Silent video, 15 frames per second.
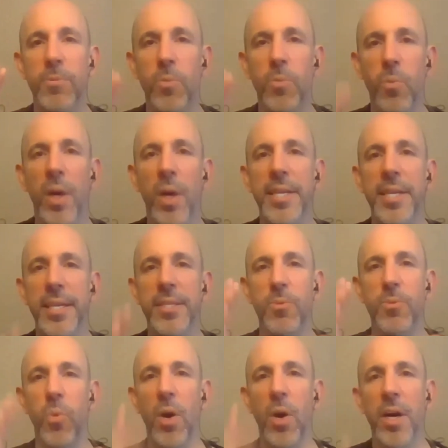What is
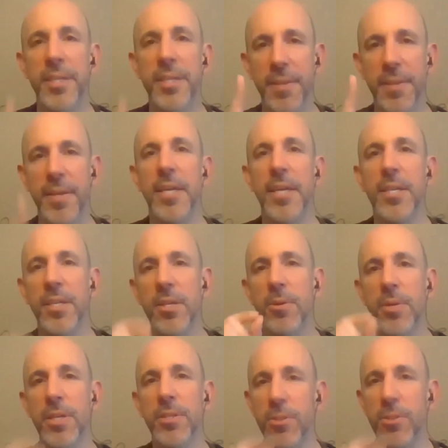one thing you
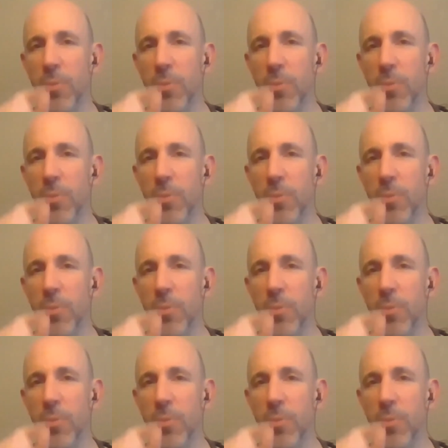can do,